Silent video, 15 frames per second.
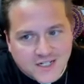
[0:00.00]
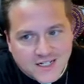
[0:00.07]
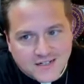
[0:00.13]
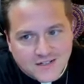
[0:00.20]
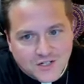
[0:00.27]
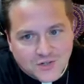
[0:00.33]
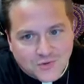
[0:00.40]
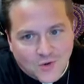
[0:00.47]

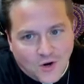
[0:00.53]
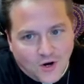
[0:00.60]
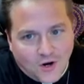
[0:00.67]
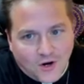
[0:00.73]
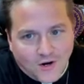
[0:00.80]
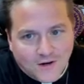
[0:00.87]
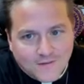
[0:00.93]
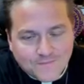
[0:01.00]
in
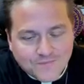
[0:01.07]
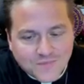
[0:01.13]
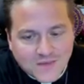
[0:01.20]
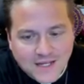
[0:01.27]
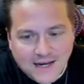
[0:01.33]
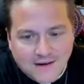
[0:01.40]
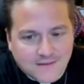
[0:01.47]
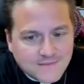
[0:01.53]
Gerar.
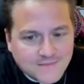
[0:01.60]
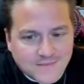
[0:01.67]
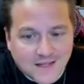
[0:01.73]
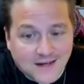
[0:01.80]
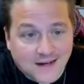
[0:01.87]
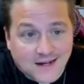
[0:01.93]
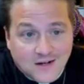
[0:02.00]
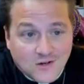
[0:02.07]
Now,
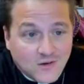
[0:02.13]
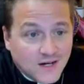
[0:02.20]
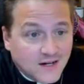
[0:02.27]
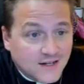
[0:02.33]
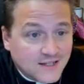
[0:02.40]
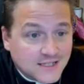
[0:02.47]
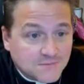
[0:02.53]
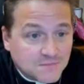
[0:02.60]
I don't know what any of these